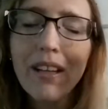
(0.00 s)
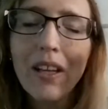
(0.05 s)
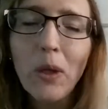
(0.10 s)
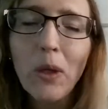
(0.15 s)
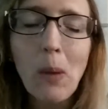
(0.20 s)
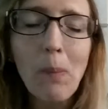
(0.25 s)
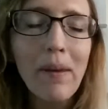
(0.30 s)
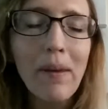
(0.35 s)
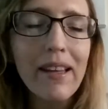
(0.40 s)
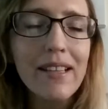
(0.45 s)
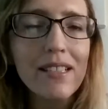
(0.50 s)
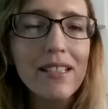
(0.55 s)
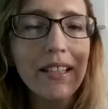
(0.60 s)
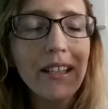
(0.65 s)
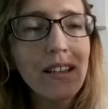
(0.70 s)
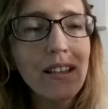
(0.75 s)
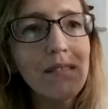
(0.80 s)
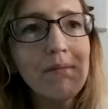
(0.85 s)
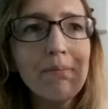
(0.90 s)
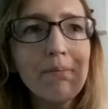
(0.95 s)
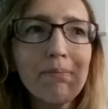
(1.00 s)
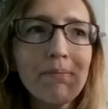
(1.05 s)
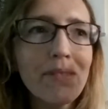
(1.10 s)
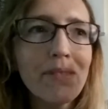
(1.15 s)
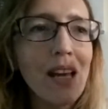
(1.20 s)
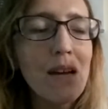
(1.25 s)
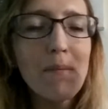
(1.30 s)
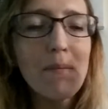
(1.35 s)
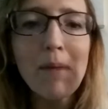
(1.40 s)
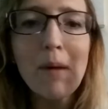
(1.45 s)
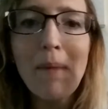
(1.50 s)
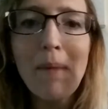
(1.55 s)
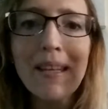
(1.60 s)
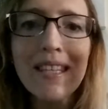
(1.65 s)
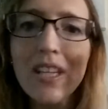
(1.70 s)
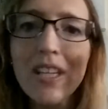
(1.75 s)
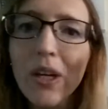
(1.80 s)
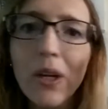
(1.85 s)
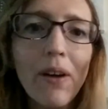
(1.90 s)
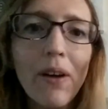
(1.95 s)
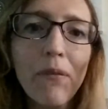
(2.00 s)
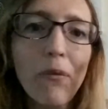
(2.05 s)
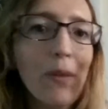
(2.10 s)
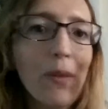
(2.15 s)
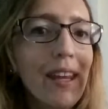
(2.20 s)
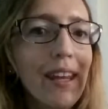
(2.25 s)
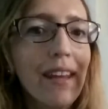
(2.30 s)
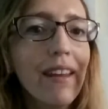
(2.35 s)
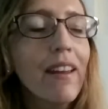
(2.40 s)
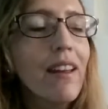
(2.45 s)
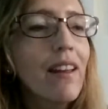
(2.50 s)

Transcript: copy as like memento of the